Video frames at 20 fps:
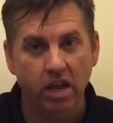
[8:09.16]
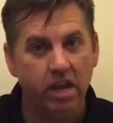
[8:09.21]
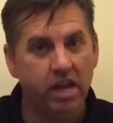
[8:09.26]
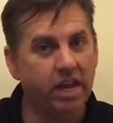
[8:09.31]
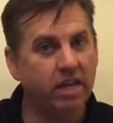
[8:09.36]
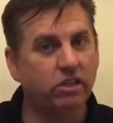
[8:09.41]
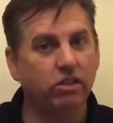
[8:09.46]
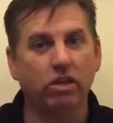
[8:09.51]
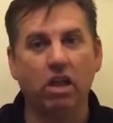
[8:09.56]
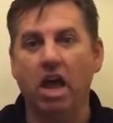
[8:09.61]

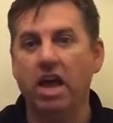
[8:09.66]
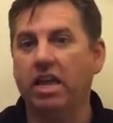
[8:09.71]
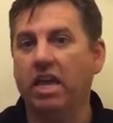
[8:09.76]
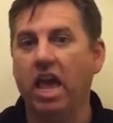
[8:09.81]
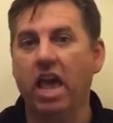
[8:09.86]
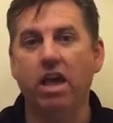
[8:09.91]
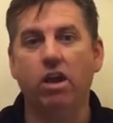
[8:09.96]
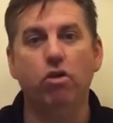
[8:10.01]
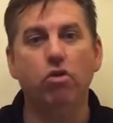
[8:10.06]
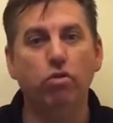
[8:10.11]
it's like
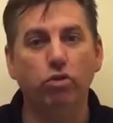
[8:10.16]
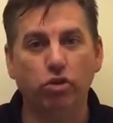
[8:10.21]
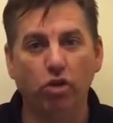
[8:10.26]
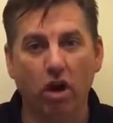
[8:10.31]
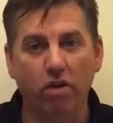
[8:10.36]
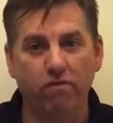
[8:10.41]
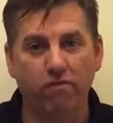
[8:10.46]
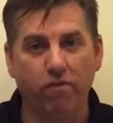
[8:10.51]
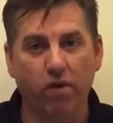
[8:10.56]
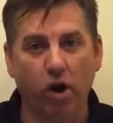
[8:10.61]
a who's
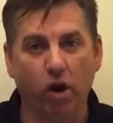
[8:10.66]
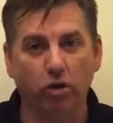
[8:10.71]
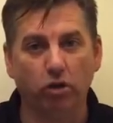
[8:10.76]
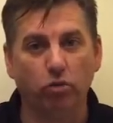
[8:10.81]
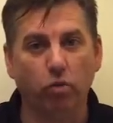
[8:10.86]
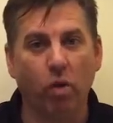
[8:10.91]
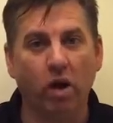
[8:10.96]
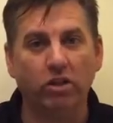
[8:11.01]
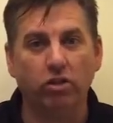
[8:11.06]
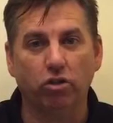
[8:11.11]
on
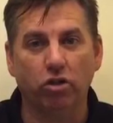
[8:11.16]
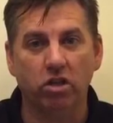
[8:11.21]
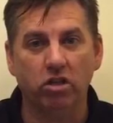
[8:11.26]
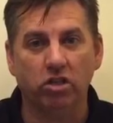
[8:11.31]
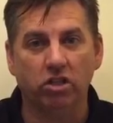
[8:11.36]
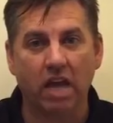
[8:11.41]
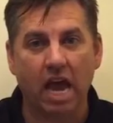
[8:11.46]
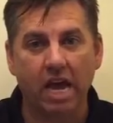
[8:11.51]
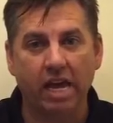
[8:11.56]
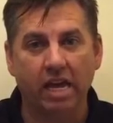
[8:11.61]
first, what's on
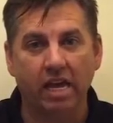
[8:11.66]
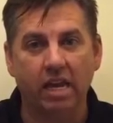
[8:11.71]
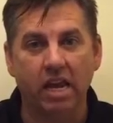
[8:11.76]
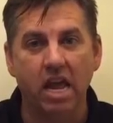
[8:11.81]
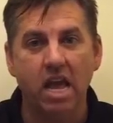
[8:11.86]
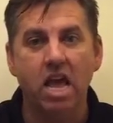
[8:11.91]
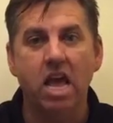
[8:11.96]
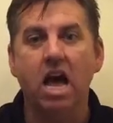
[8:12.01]
second.